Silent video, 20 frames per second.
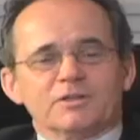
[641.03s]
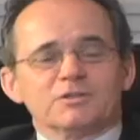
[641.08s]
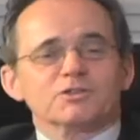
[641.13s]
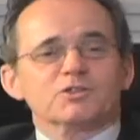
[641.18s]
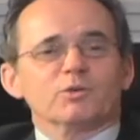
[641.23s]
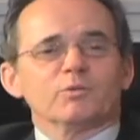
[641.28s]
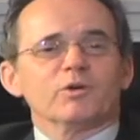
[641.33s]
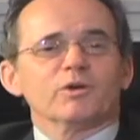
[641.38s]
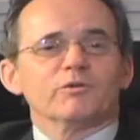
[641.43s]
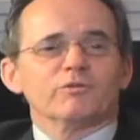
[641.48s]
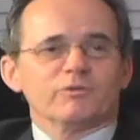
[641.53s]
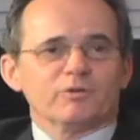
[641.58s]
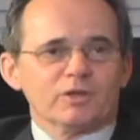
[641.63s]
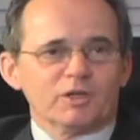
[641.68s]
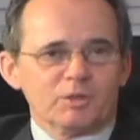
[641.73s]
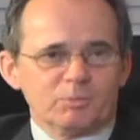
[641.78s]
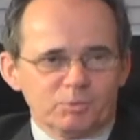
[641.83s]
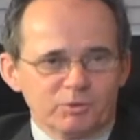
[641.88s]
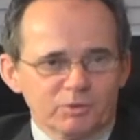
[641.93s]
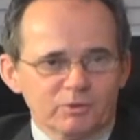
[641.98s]
So we're
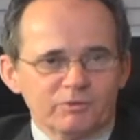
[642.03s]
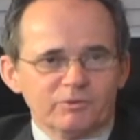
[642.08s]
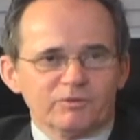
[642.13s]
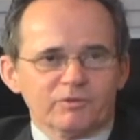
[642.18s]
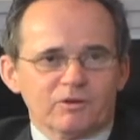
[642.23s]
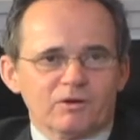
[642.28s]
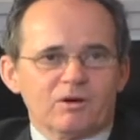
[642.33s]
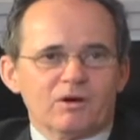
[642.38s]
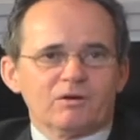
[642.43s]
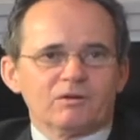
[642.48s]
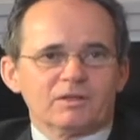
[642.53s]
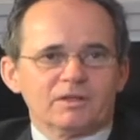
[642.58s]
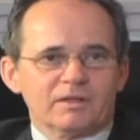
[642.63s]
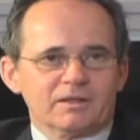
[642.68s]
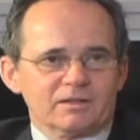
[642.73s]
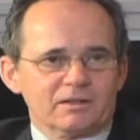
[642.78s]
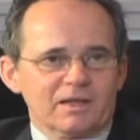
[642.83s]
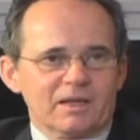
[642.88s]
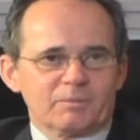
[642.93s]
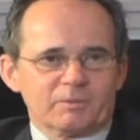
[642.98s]
fully approved for all
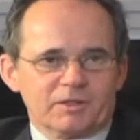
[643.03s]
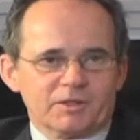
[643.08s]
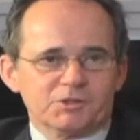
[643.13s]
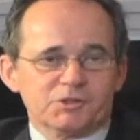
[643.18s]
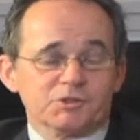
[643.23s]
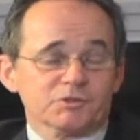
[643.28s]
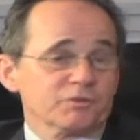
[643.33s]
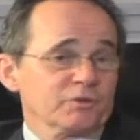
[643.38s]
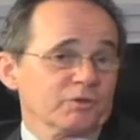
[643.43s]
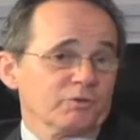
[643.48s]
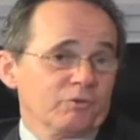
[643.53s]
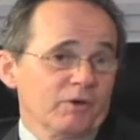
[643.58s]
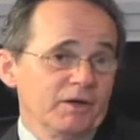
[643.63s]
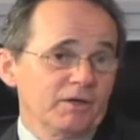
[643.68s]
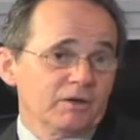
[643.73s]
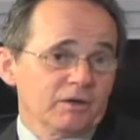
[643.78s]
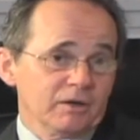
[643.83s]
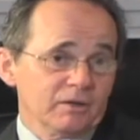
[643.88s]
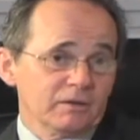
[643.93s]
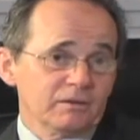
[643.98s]
clinical applications for the
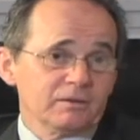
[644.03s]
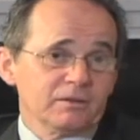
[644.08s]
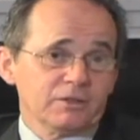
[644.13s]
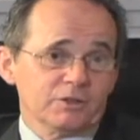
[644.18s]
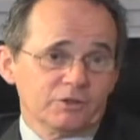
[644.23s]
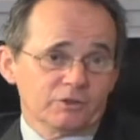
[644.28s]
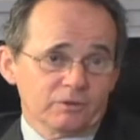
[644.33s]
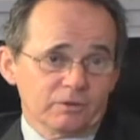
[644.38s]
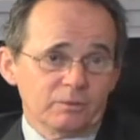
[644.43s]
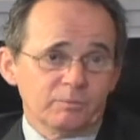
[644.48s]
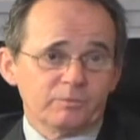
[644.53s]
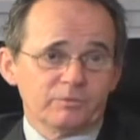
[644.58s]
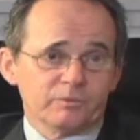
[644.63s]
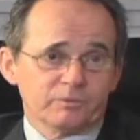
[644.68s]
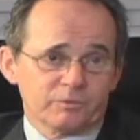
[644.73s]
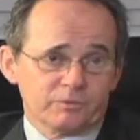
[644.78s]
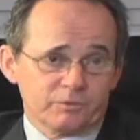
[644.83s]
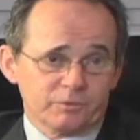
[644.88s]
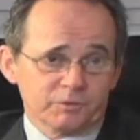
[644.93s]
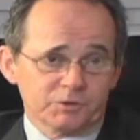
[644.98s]
right heart in Europe
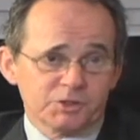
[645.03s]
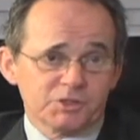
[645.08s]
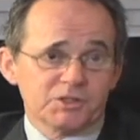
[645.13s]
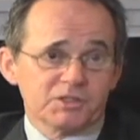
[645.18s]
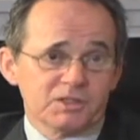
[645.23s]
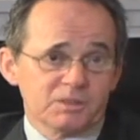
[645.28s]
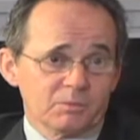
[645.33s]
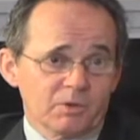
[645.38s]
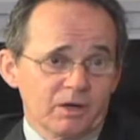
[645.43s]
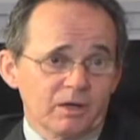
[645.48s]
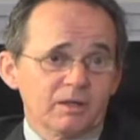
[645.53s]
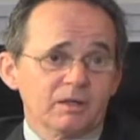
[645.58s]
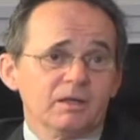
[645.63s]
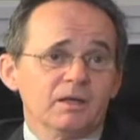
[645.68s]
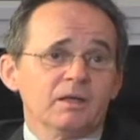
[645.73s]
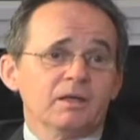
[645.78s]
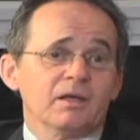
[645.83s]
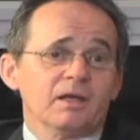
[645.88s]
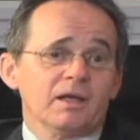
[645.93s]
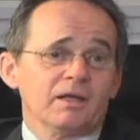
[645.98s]
through a CE mark,
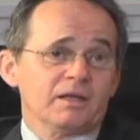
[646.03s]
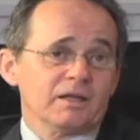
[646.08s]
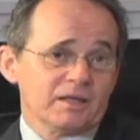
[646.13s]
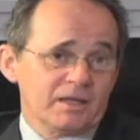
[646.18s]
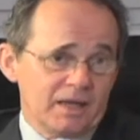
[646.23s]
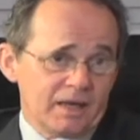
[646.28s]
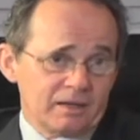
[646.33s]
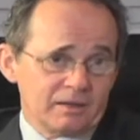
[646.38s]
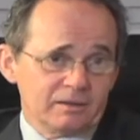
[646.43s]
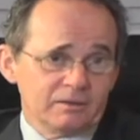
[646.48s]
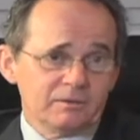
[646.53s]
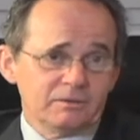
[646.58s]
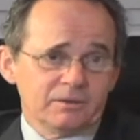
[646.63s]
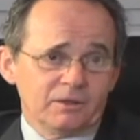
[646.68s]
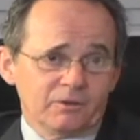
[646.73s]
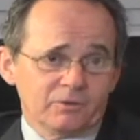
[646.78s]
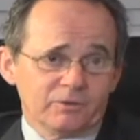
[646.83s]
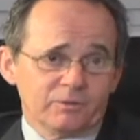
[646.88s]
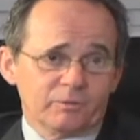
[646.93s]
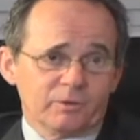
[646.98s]
and in Canada,
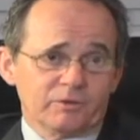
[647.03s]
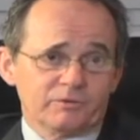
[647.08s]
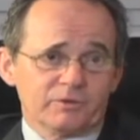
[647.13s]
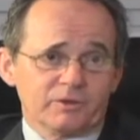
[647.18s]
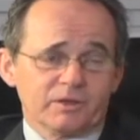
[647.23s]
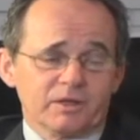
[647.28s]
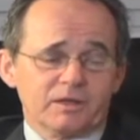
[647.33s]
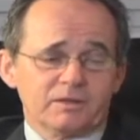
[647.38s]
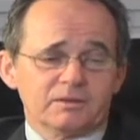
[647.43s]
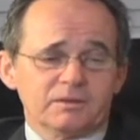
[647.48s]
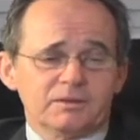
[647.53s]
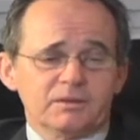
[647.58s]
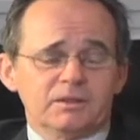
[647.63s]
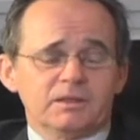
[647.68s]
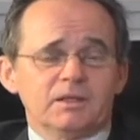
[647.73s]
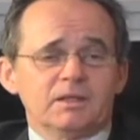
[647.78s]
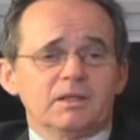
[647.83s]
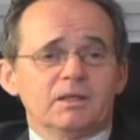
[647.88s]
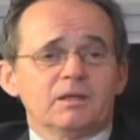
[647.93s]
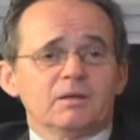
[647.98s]
Health and Welfare Canada.
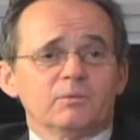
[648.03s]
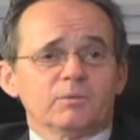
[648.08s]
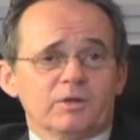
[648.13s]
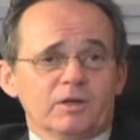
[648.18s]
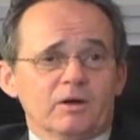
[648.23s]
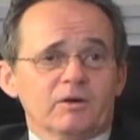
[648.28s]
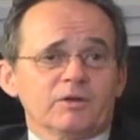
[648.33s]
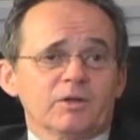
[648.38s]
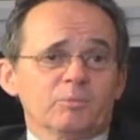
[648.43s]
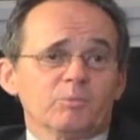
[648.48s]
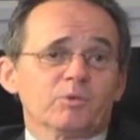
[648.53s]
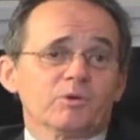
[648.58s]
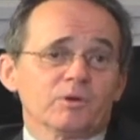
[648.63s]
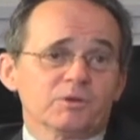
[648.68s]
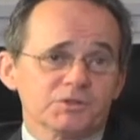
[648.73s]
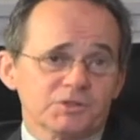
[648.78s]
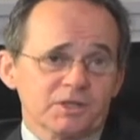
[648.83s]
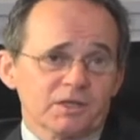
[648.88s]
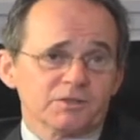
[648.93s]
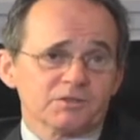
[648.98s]
We are in the
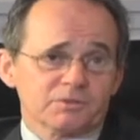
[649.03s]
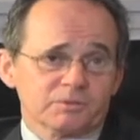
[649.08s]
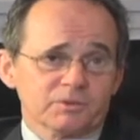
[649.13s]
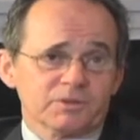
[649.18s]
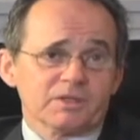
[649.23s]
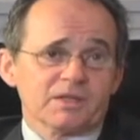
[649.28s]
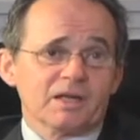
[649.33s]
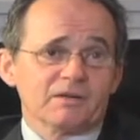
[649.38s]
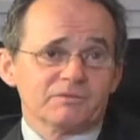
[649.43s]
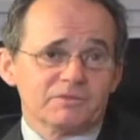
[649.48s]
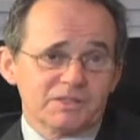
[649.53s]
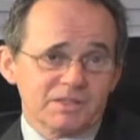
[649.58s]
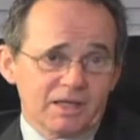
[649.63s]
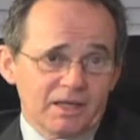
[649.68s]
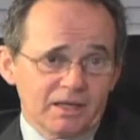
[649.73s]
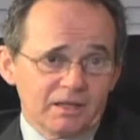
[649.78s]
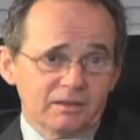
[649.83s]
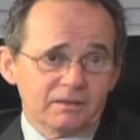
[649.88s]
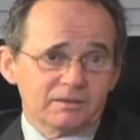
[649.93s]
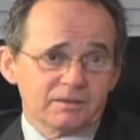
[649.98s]
process with the
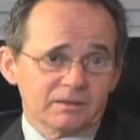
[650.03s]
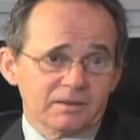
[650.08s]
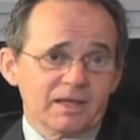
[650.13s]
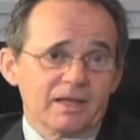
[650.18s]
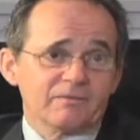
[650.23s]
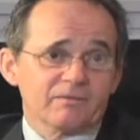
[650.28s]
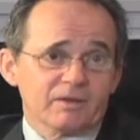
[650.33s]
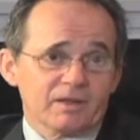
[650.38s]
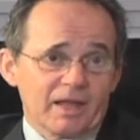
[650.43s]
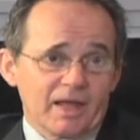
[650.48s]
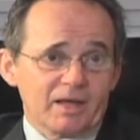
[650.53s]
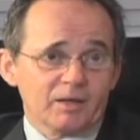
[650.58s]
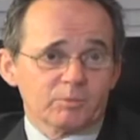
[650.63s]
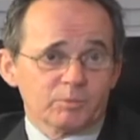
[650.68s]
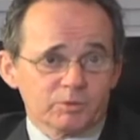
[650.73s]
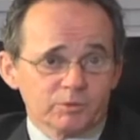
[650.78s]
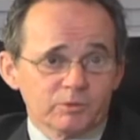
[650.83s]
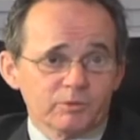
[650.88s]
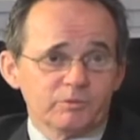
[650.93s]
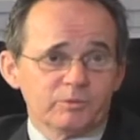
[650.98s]
FDA to gather that
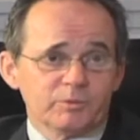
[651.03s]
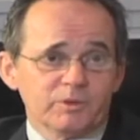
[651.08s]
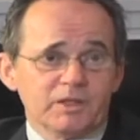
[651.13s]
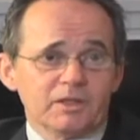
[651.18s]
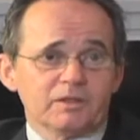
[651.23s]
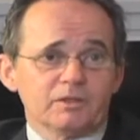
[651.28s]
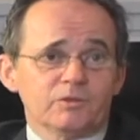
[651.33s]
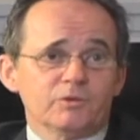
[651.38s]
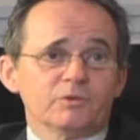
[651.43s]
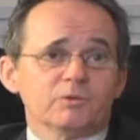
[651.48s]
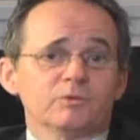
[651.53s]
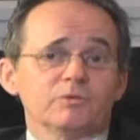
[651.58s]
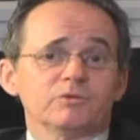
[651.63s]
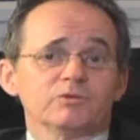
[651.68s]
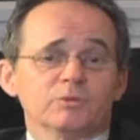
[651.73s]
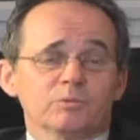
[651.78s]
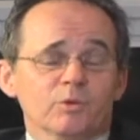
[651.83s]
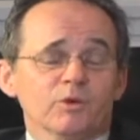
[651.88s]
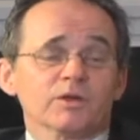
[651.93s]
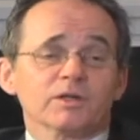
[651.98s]
approved. We need to do
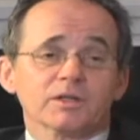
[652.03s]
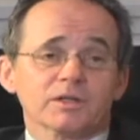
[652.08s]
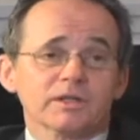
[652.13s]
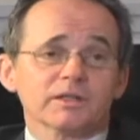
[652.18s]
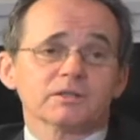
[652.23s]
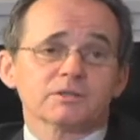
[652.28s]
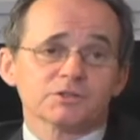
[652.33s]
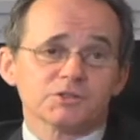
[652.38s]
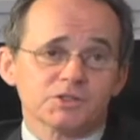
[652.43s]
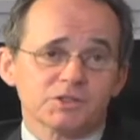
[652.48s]
some more clinical